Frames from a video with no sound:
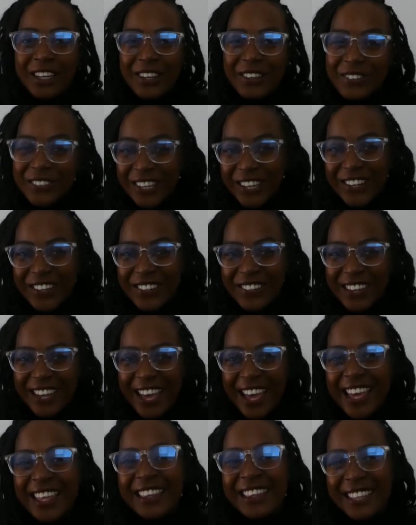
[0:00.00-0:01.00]
cocoa
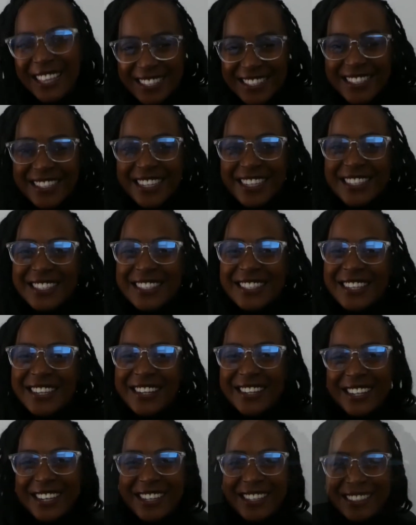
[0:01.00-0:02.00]
and let's get
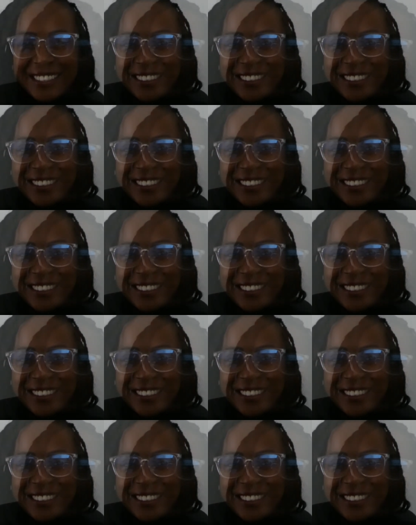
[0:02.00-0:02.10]
started.